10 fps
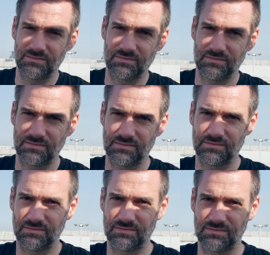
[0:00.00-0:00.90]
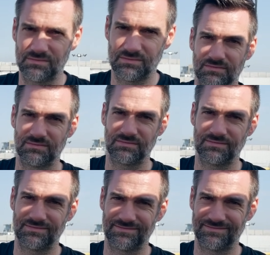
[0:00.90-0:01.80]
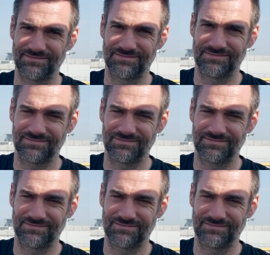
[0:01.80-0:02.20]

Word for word: Okay. We'll not go into that